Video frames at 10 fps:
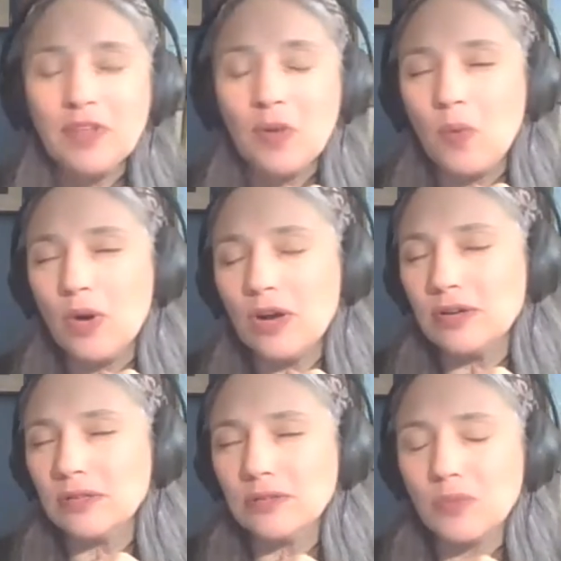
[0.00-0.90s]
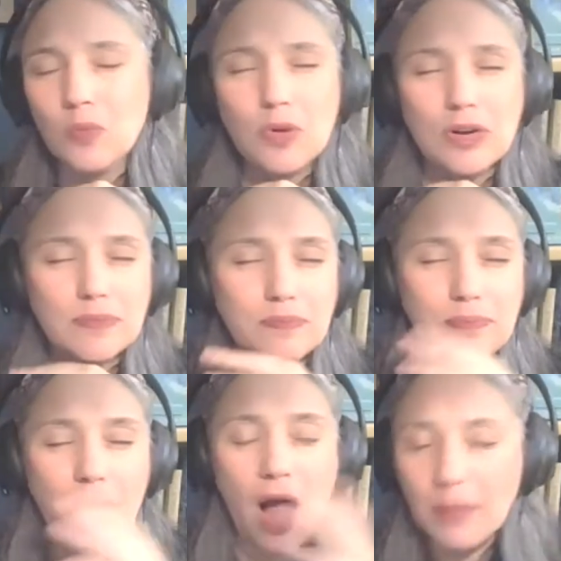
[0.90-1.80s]
were were
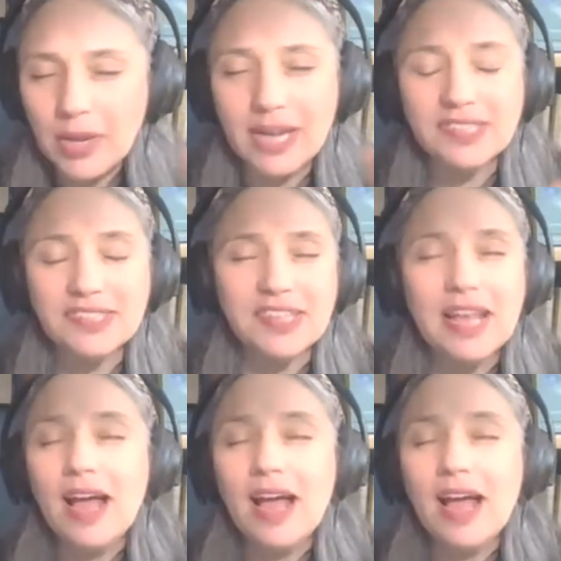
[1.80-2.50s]
communists,